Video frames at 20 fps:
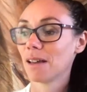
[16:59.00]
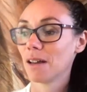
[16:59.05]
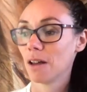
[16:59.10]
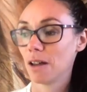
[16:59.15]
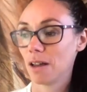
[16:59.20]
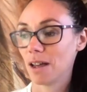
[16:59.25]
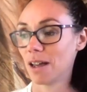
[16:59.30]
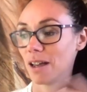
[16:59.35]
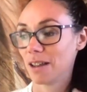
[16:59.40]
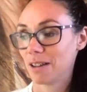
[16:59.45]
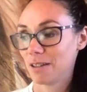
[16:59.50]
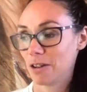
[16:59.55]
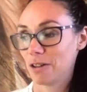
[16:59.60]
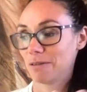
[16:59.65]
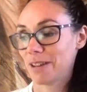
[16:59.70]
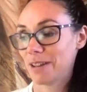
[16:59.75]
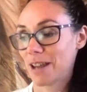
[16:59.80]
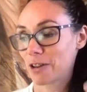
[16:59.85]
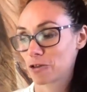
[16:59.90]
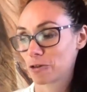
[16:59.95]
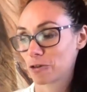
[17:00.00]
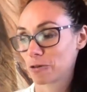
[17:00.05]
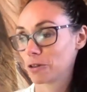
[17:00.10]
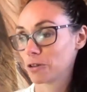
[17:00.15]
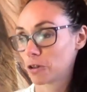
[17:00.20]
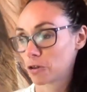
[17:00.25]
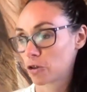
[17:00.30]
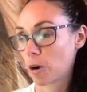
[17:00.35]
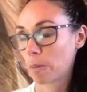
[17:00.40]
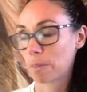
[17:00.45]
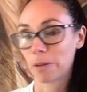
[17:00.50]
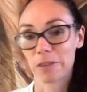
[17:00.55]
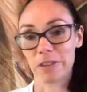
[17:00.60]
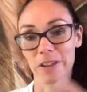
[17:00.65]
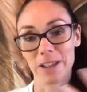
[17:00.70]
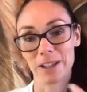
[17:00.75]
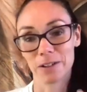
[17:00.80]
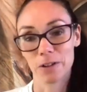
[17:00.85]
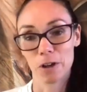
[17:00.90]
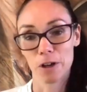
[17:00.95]
uh, natu-
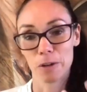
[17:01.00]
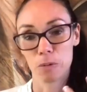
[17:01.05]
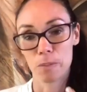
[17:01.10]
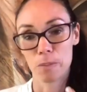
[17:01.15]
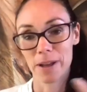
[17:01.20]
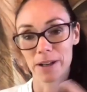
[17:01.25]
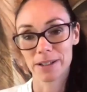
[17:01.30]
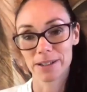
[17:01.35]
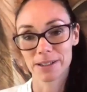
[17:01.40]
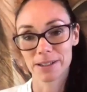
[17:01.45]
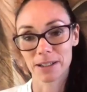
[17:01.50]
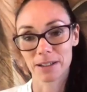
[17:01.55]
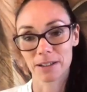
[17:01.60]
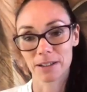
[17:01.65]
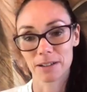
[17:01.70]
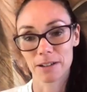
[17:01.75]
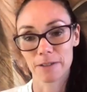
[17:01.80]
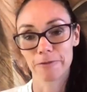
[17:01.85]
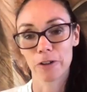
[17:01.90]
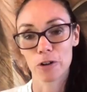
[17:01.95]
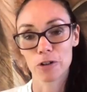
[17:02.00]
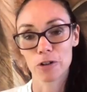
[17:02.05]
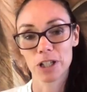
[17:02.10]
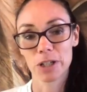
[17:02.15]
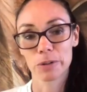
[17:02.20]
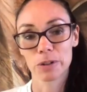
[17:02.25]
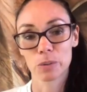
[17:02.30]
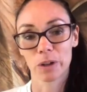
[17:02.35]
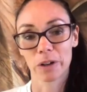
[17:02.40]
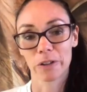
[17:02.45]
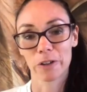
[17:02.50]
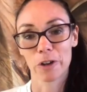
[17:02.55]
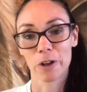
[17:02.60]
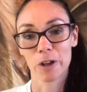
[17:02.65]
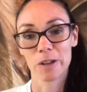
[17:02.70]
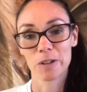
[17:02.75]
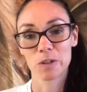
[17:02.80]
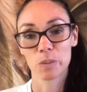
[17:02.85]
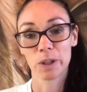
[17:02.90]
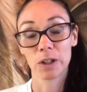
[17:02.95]
naturopathy and herbal medicine. And Foti was one of the
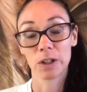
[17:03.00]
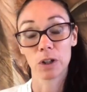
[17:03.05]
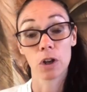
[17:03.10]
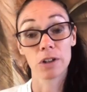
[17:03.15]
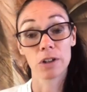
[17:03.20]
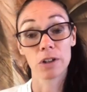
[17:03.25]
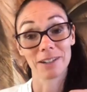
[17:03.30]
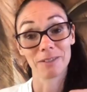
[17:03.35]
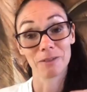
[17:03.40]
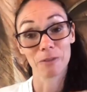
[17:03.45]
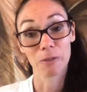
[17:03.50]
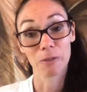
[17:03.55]
herbs we learnt. And